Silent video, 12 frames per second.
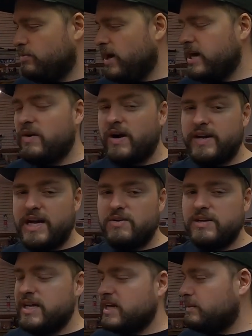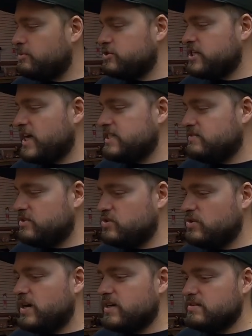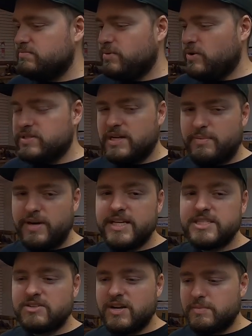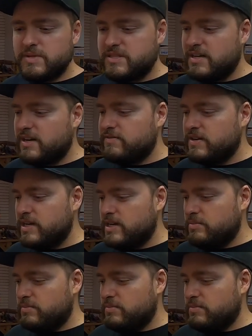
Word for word: We'll probably go out now, get a couple shots of the truck, post it up on Instagram and stuff.